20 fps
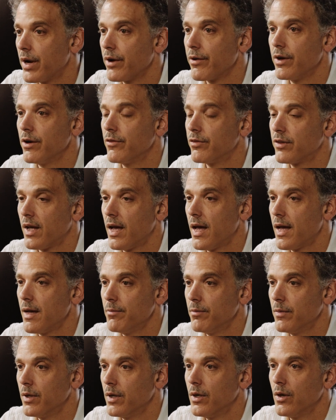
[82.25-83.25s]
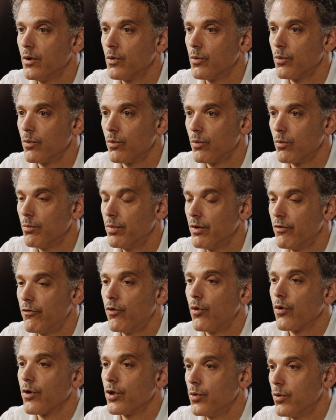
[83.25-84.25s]
period of time
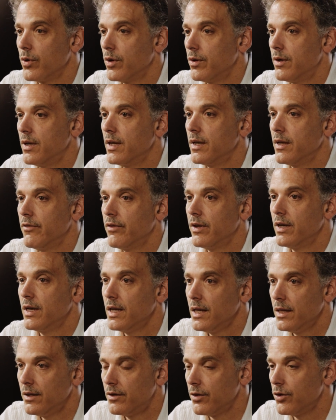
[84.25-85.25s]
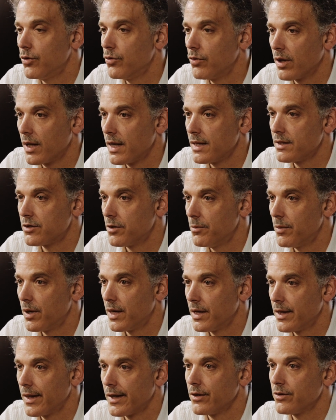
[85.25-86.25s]
before you would even need to utilize the
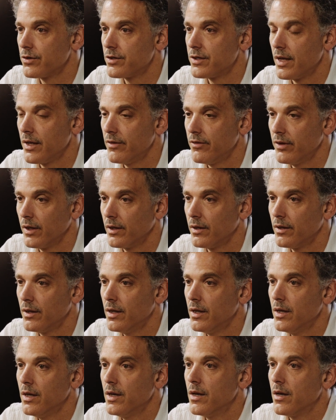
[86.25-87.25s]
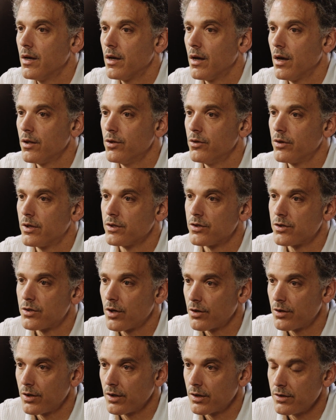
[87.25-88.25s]
money that you're saving, you can
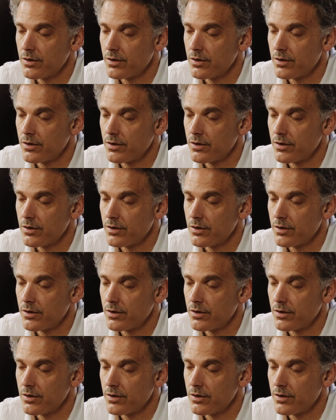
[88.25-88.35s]
start to